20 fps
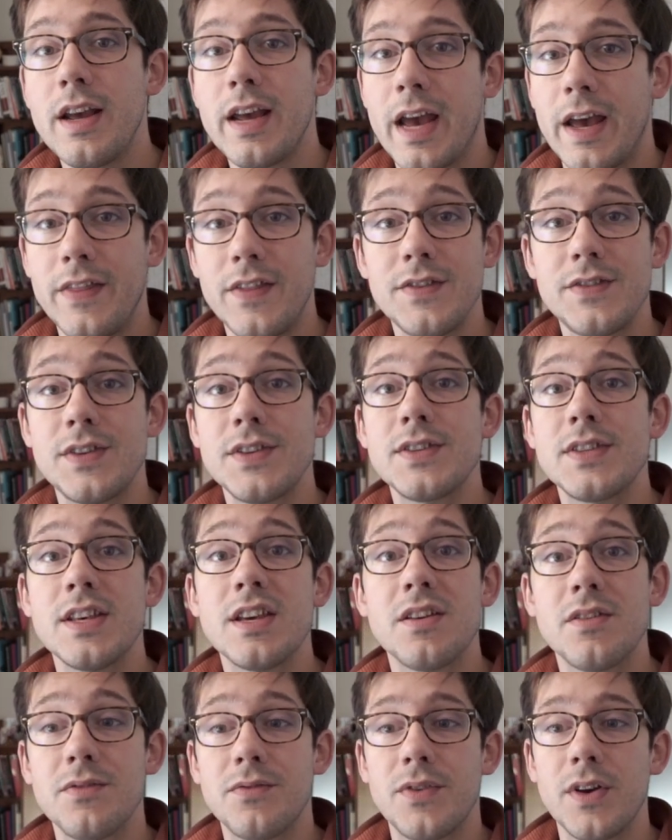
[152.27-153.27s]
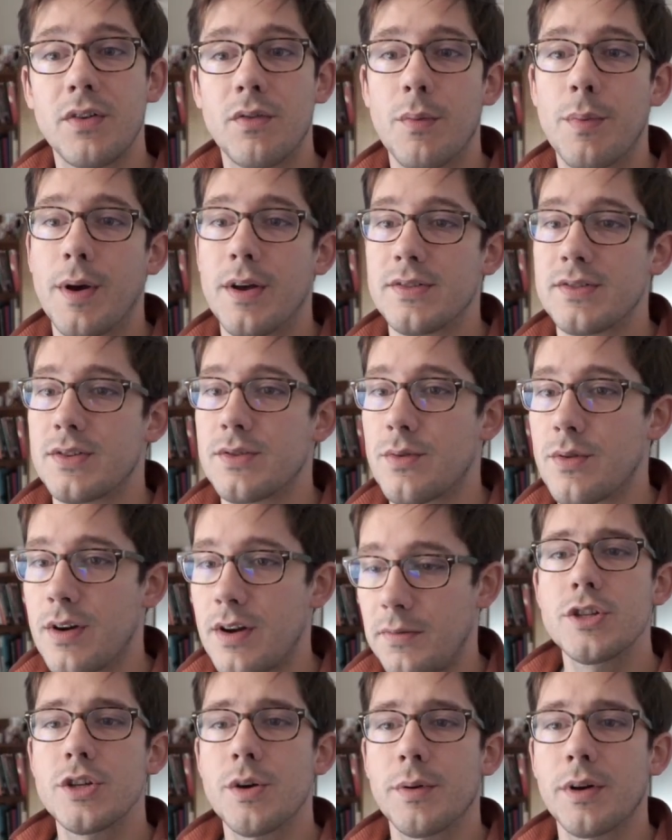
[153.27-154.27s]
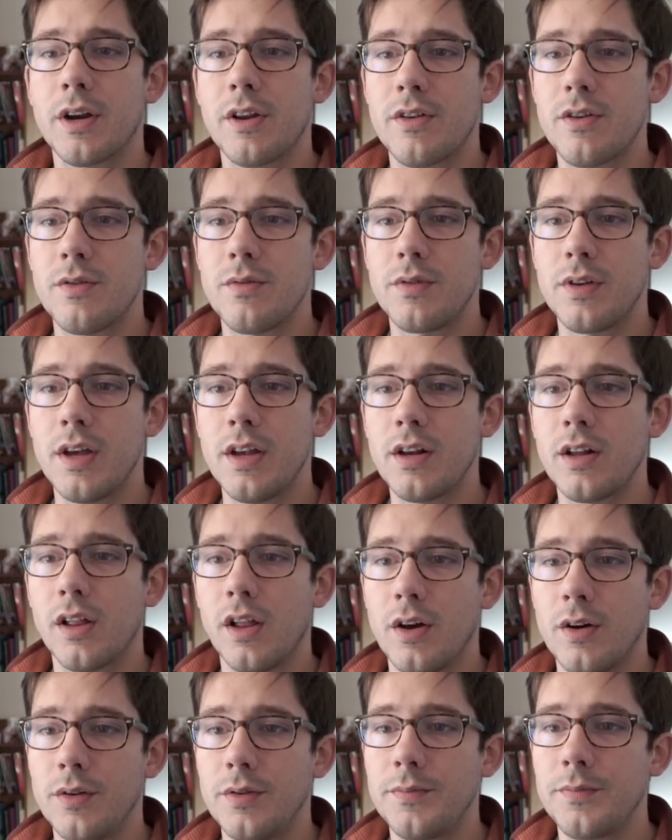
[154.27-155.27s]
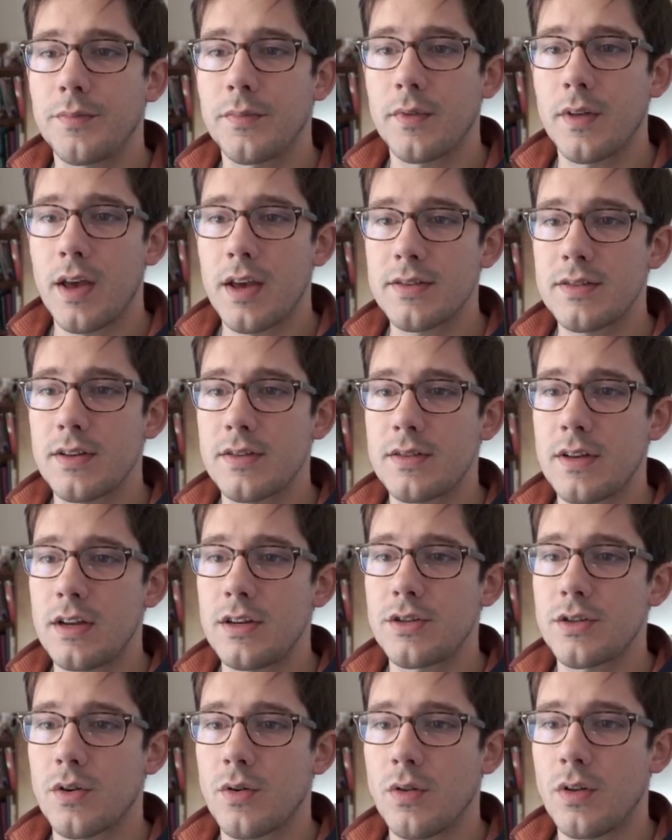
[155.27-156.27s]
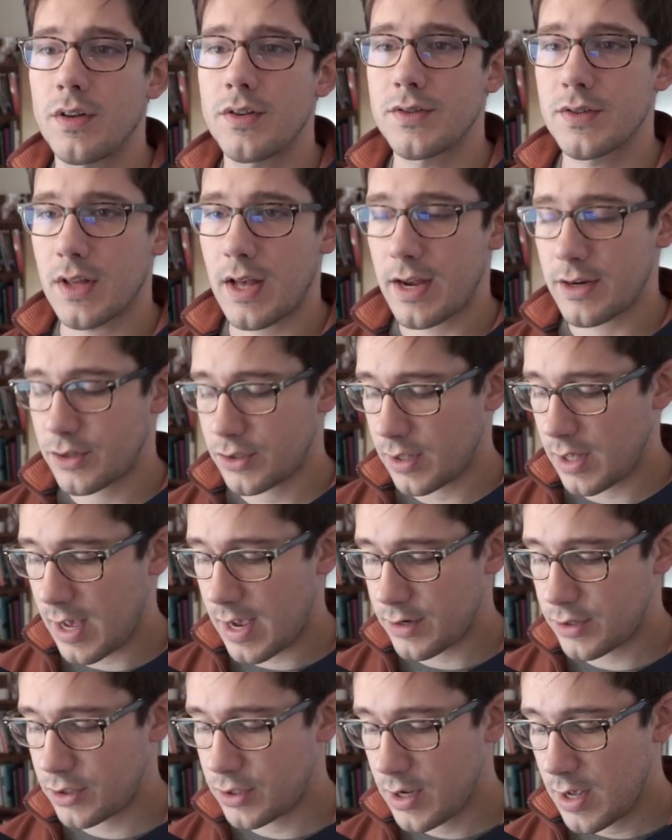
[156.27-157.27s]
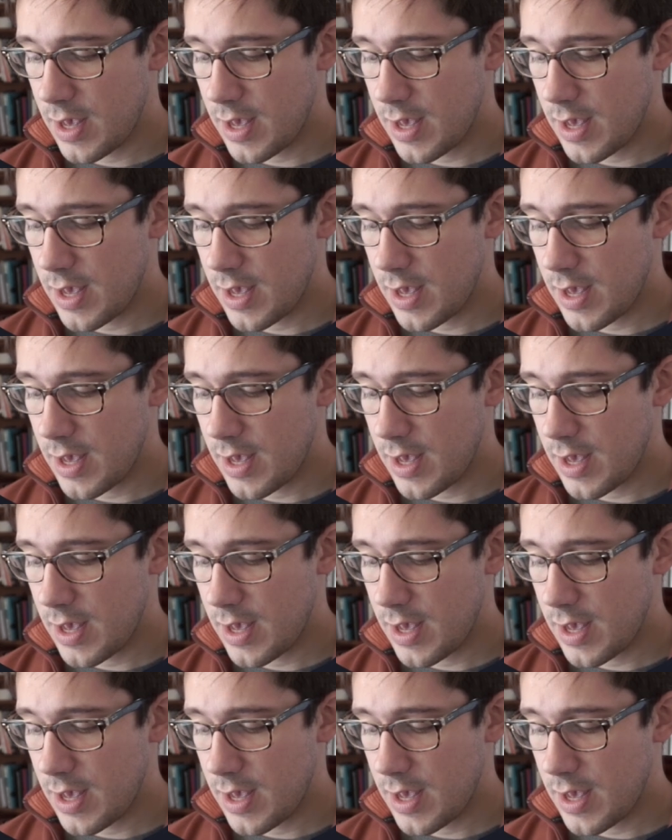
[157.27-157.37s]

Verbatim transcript: And this is the config repository. So we're gonna do git clone, ssh colon slash slash.